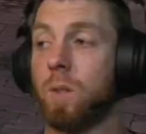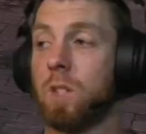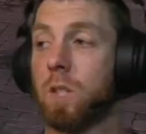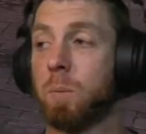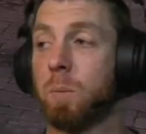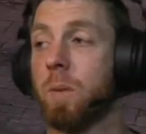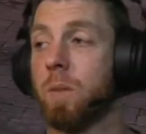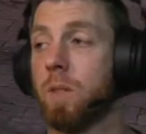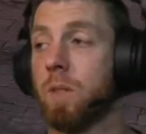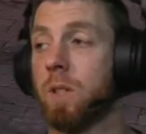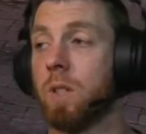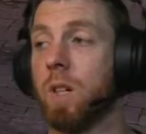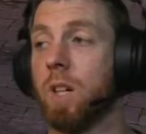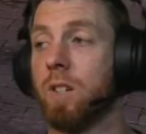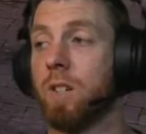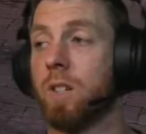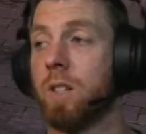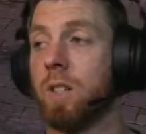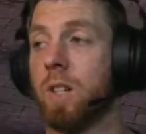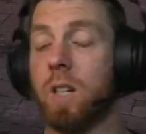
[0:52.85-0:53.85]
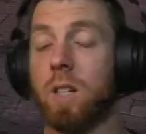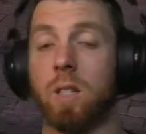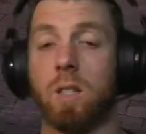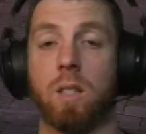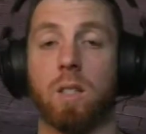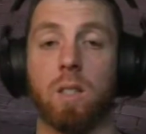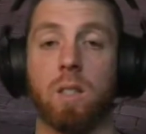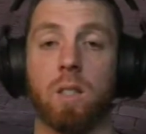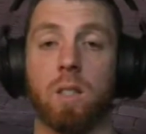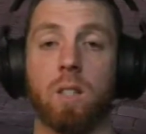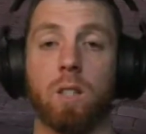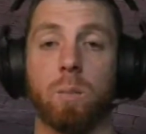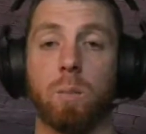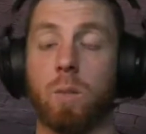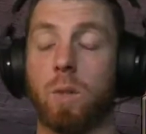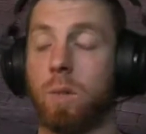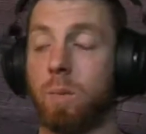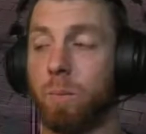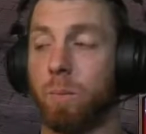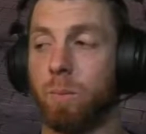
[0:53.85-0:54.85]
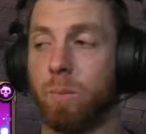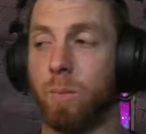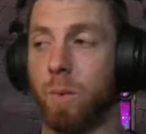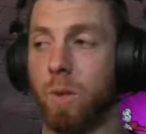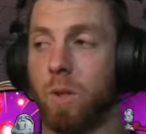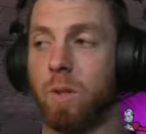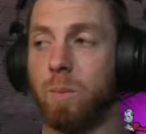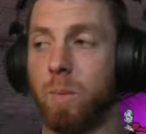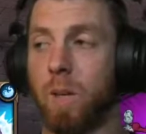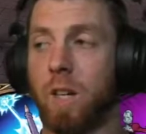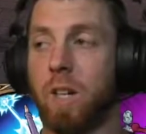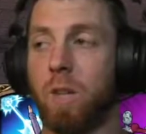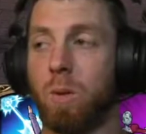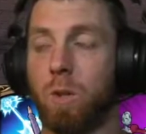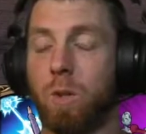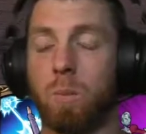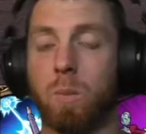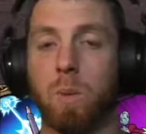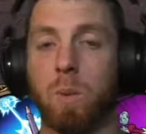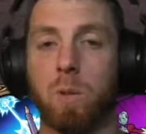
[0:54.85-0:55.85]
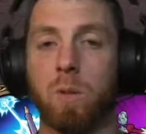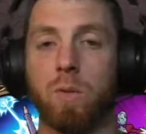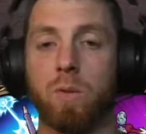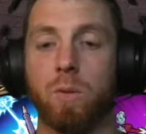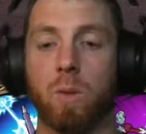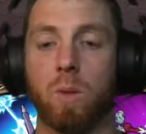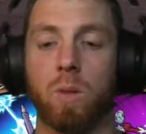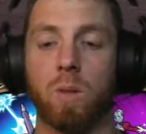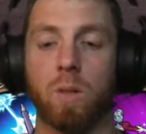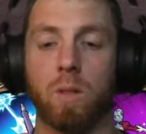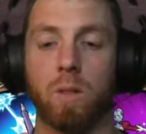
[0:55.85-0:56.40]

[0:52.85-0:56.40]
time I've seen 180cc with playing with me before.